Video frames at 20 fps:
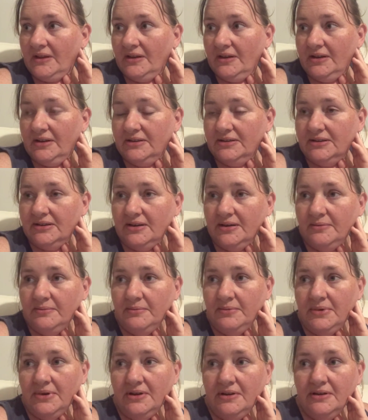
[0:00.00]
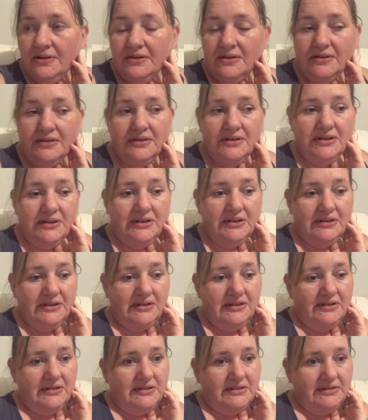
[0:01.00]
And
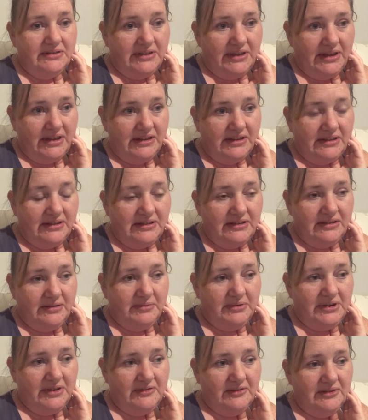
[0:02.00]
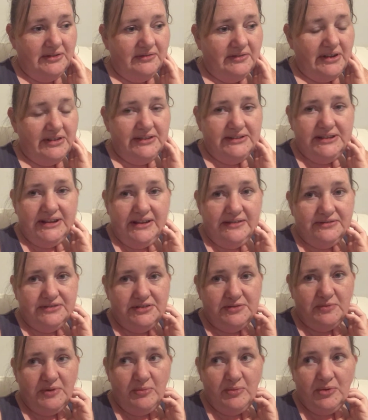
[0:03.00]
yeah, I want to have a look around the town
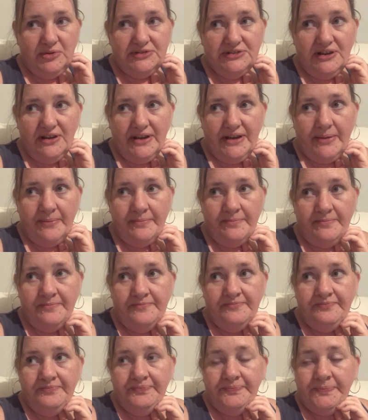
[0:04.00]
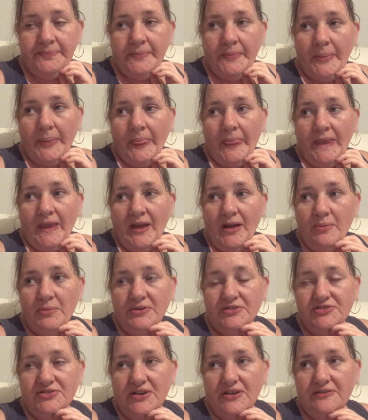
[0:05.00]
just one more time. I want
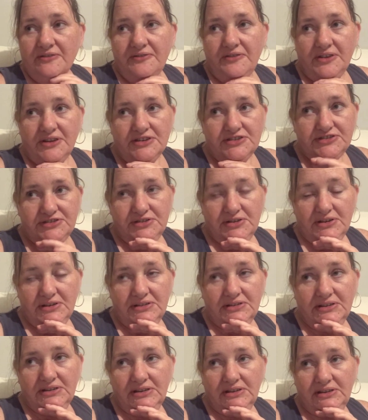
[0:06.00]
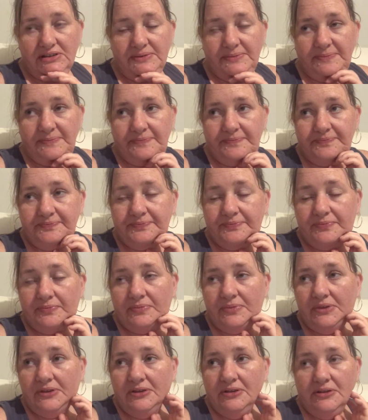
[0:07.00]
to try and finish doing the
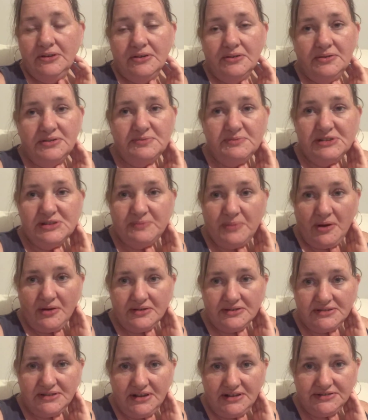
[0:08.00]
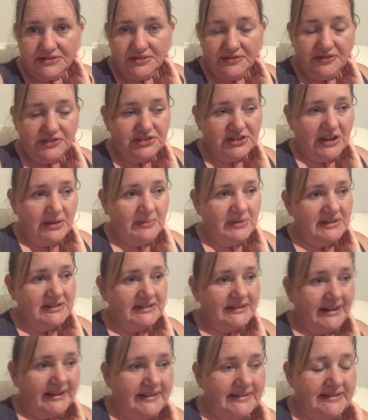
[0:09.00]
Christmas box that I do for Jamie and
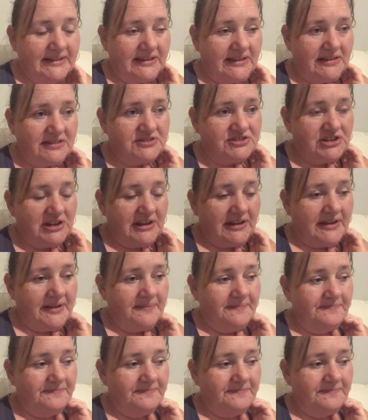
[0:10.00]
Stacey each year.